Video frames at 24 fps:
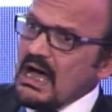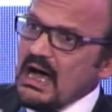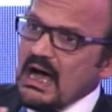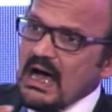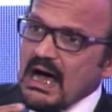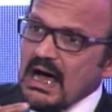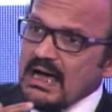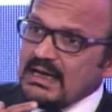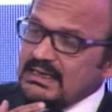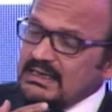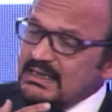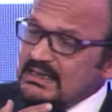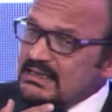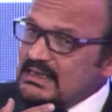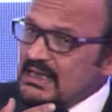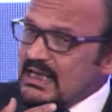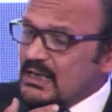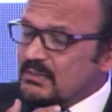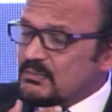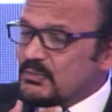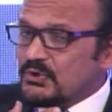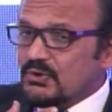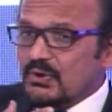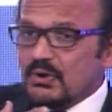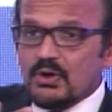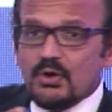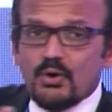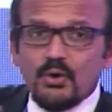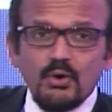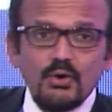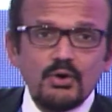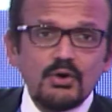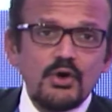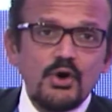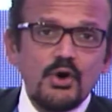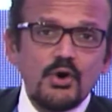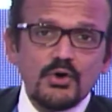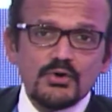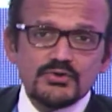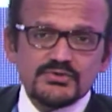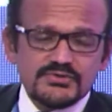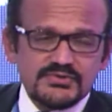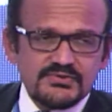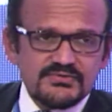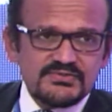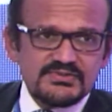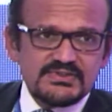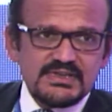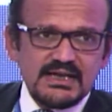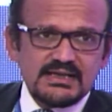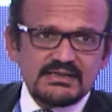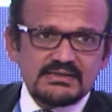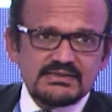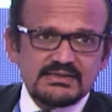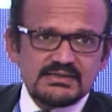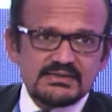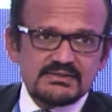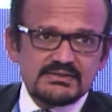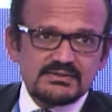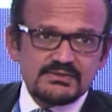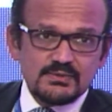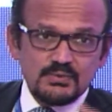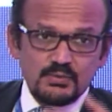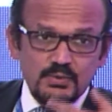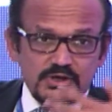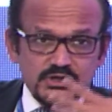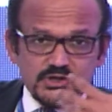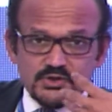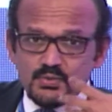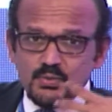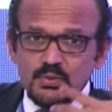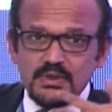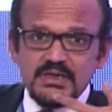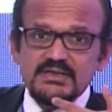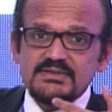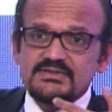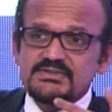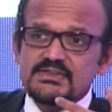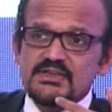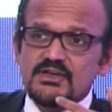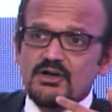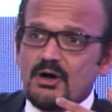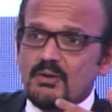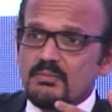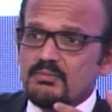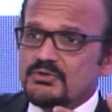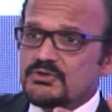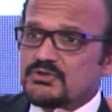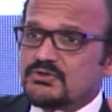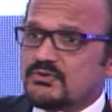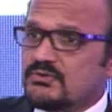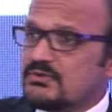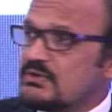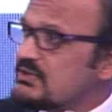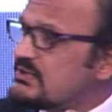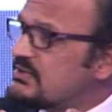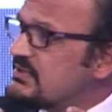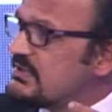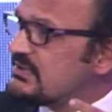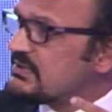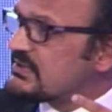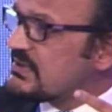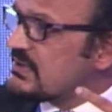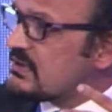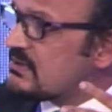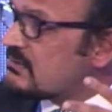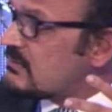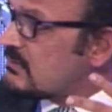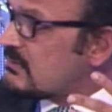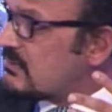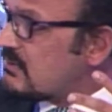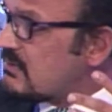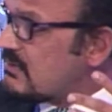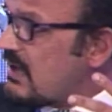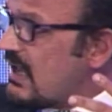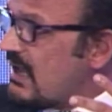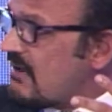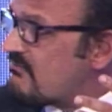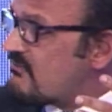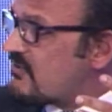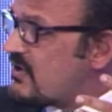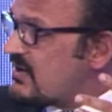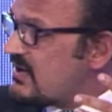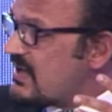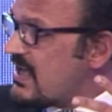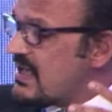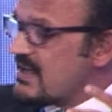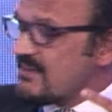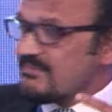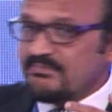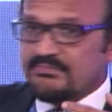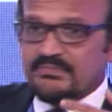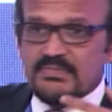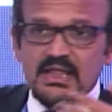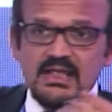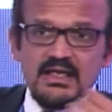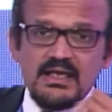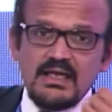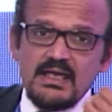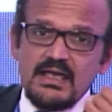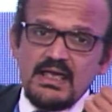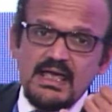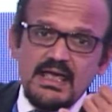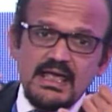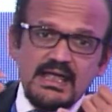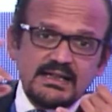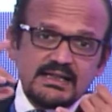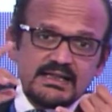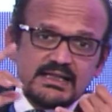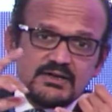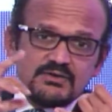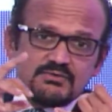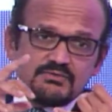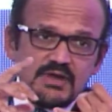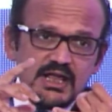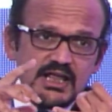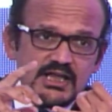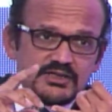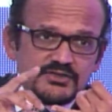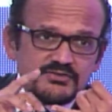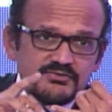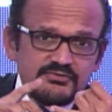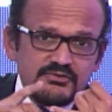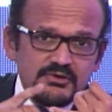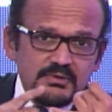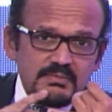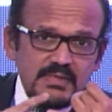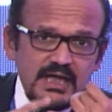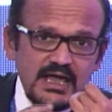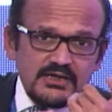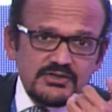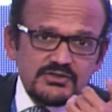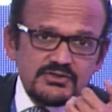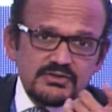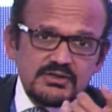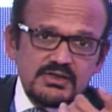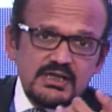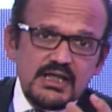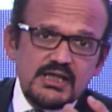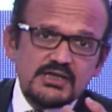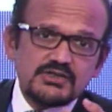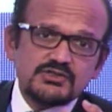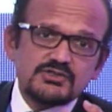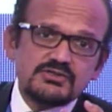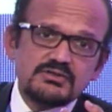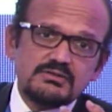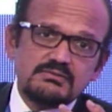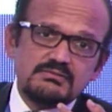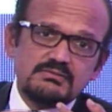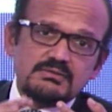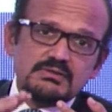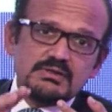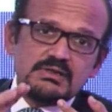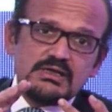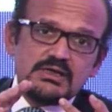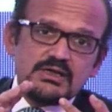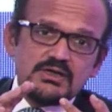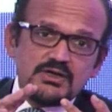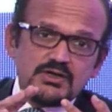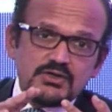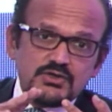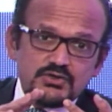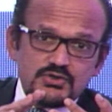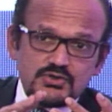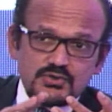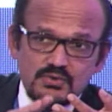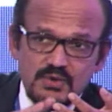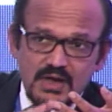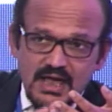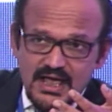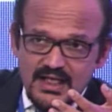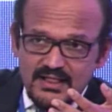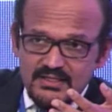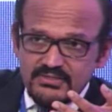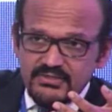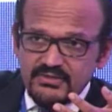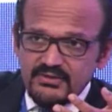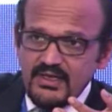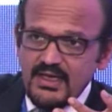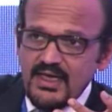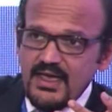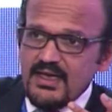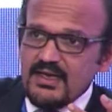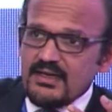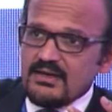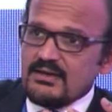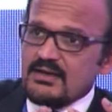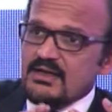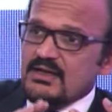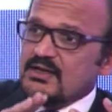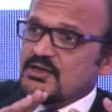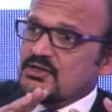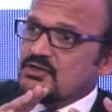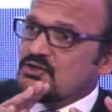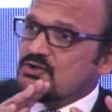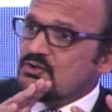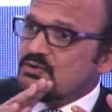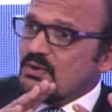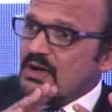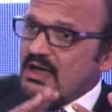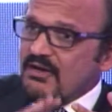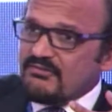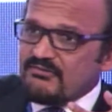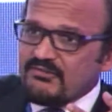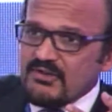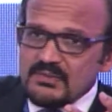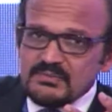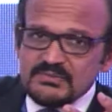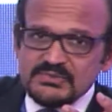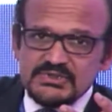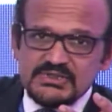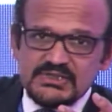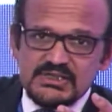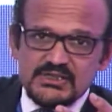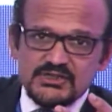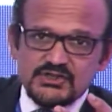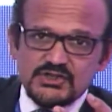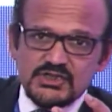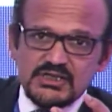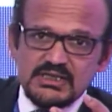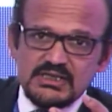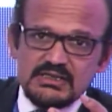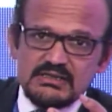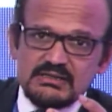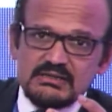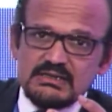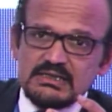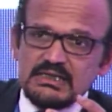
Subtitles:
I can name you a whole host of sectors which we see opportunities in every day. It can range from education, to healthcare, to FMCG,